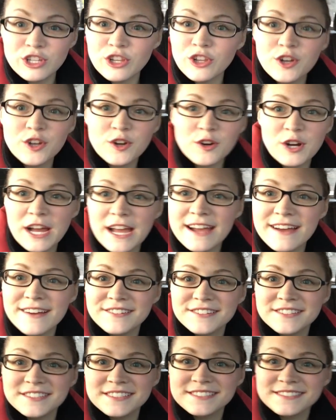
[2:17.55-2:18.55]
look
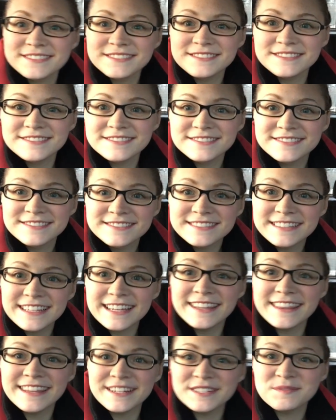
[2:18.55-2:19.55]
around. Yeah.
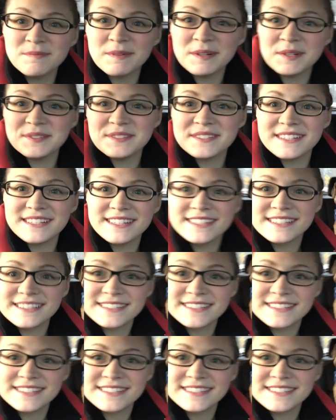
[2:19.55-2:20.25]
And there's Bonesy.